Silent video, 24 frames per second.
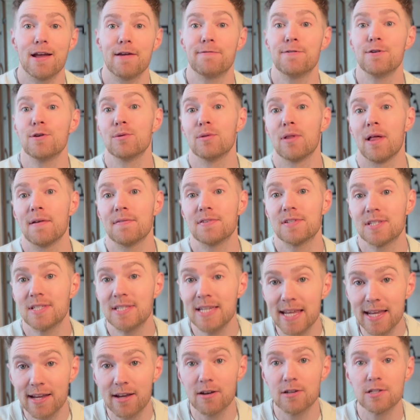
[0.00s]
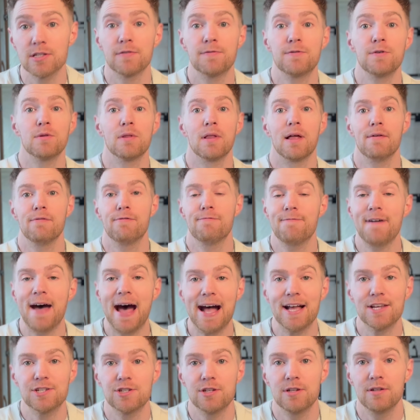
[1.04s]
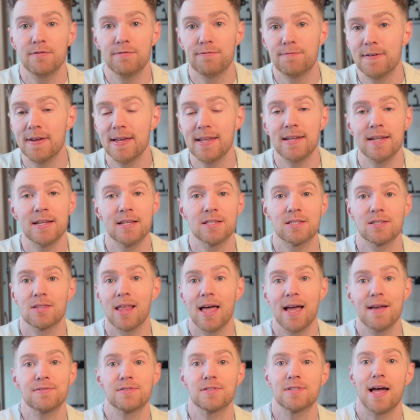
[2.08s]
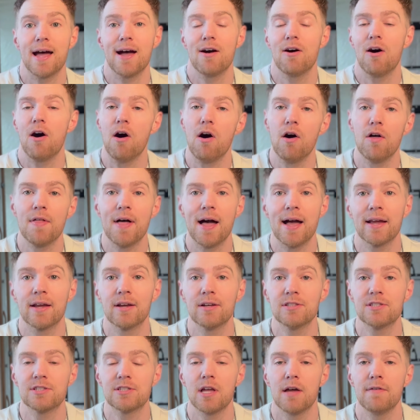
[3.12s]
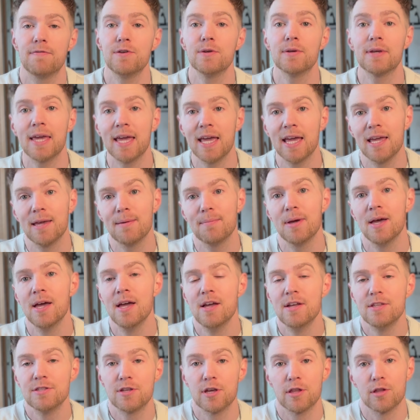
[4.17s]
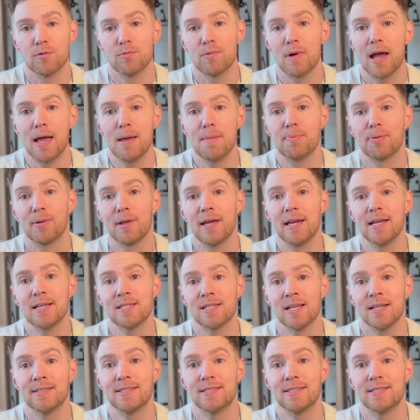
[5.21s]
If you love sneakers, if you love fashion, fitness, lifestyle, all that good stuff, you came to the right place.